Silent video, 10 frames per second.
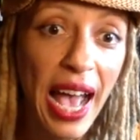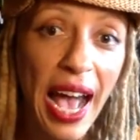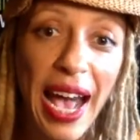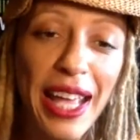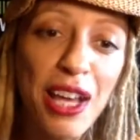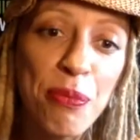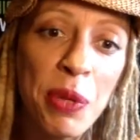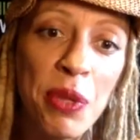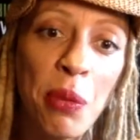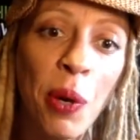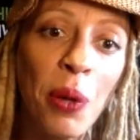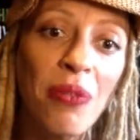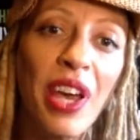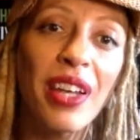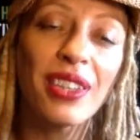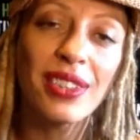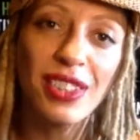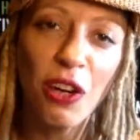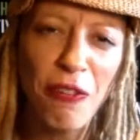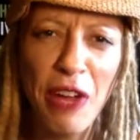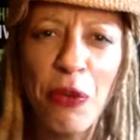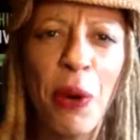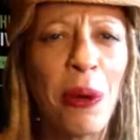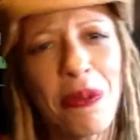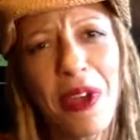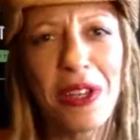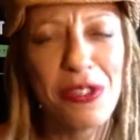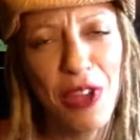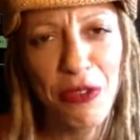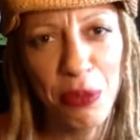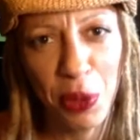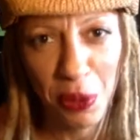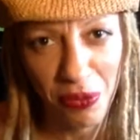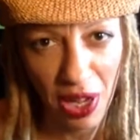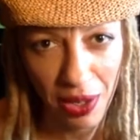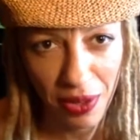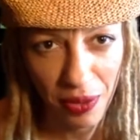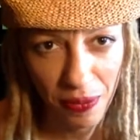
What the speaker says: I am Mimi the Motivator, your favorite motivator's favorite motivator.